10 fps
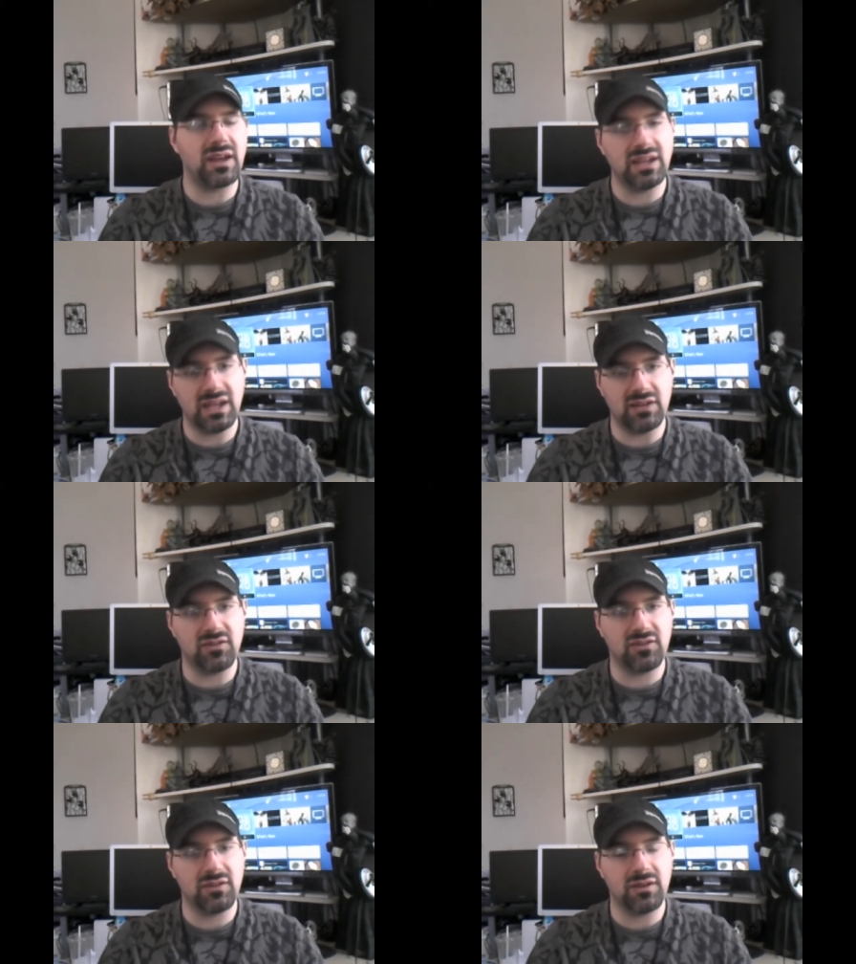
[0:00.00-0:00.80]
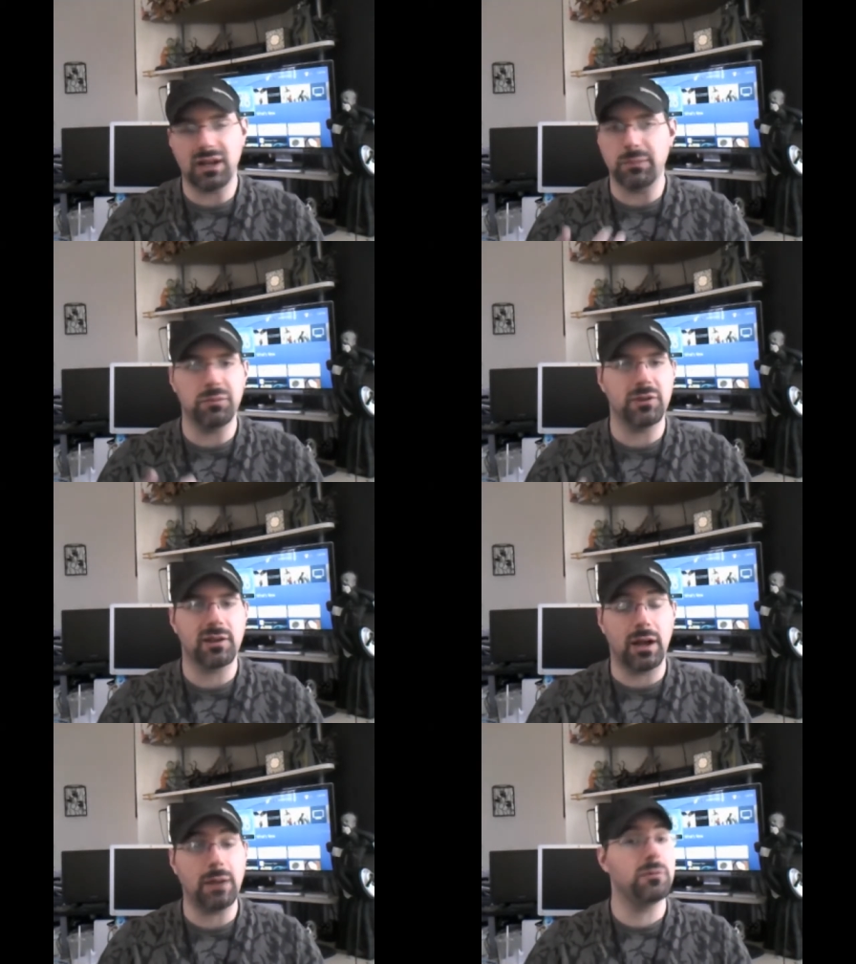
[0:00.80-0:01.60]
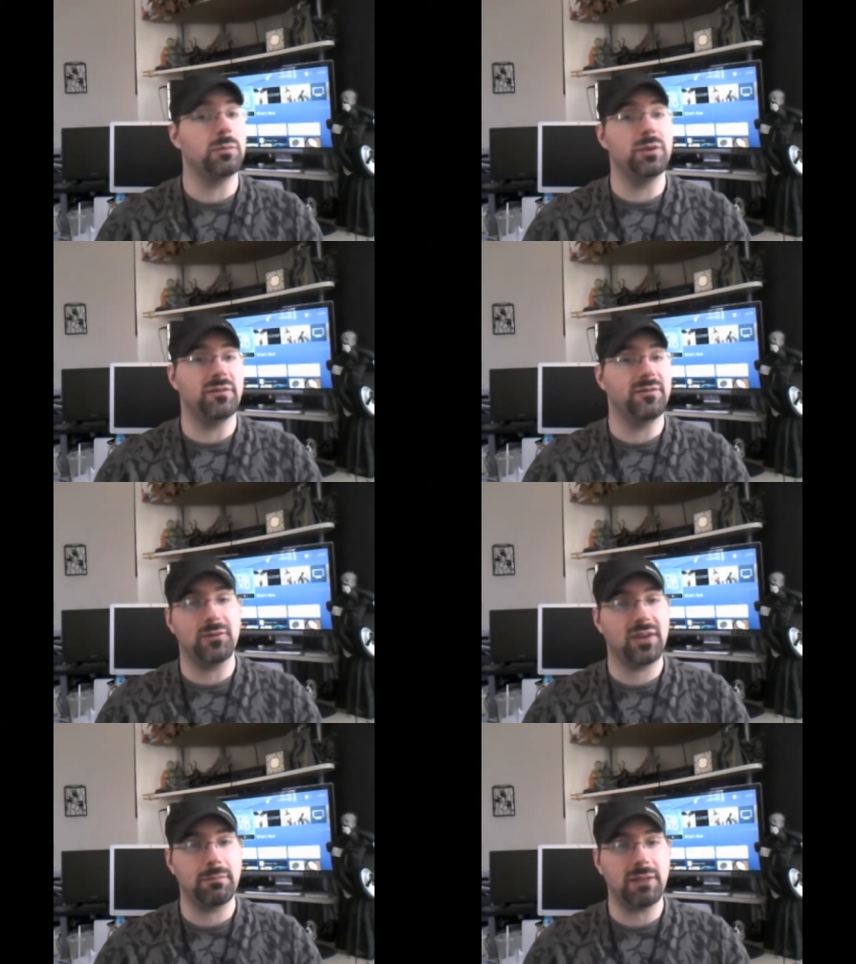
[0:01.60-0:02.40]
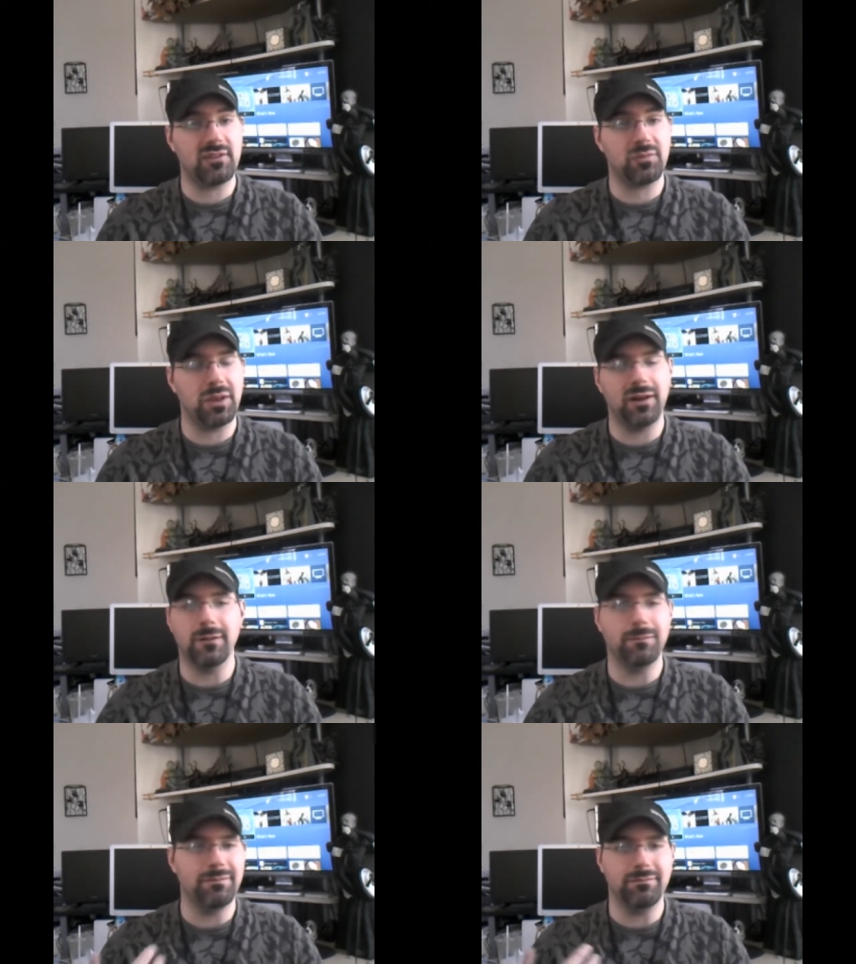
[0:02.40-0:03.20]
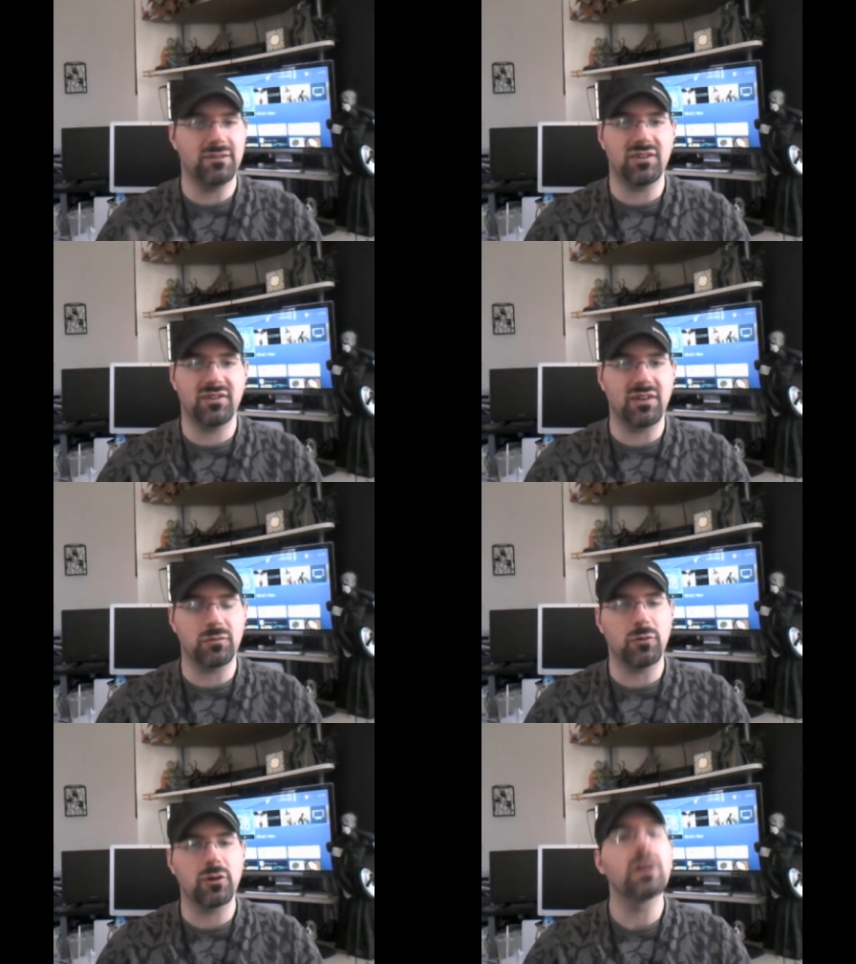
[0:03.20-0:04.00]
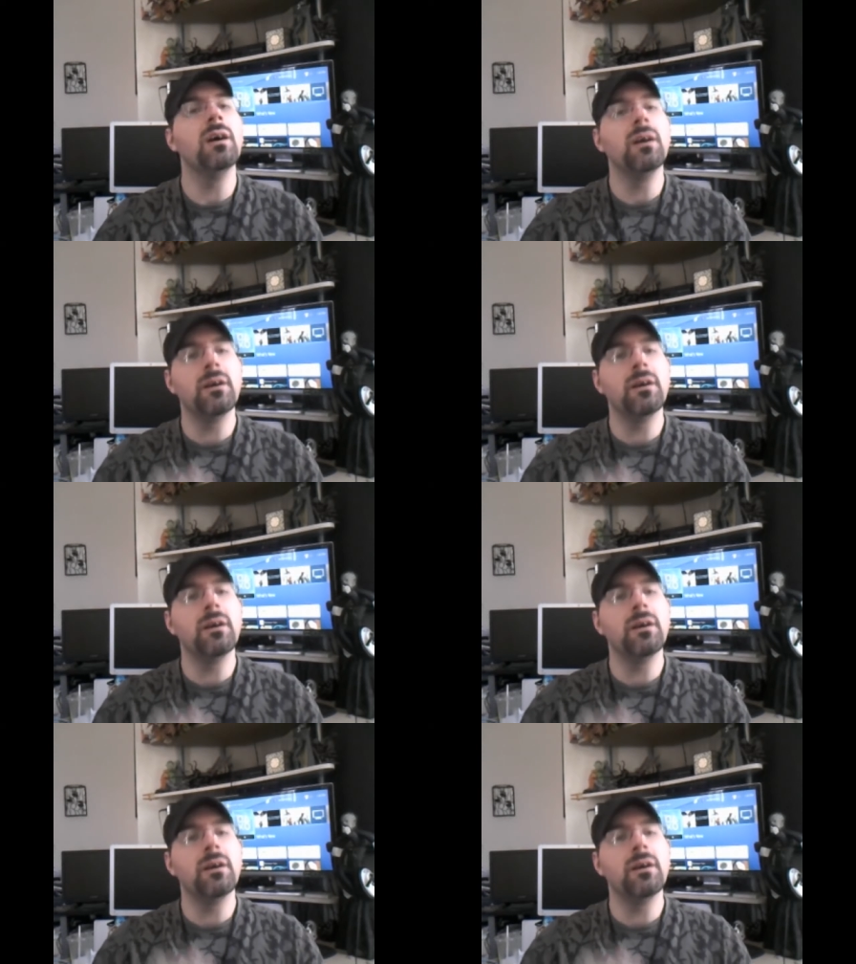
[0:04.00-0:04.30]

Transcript: I can't just get up and be like, I'm going to be a full-time Let's player. It just doesn't work.